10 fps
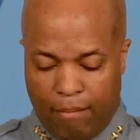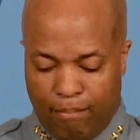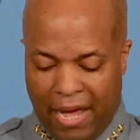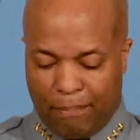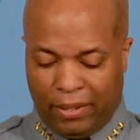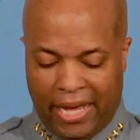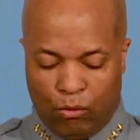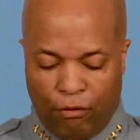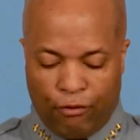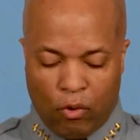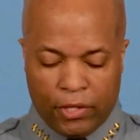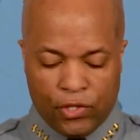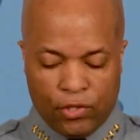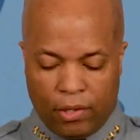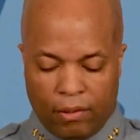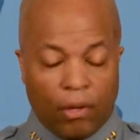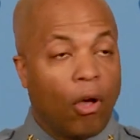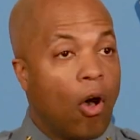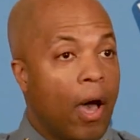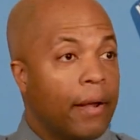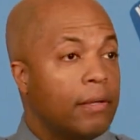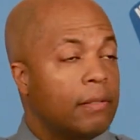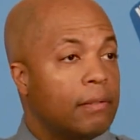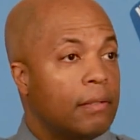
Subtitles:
My plan will focus on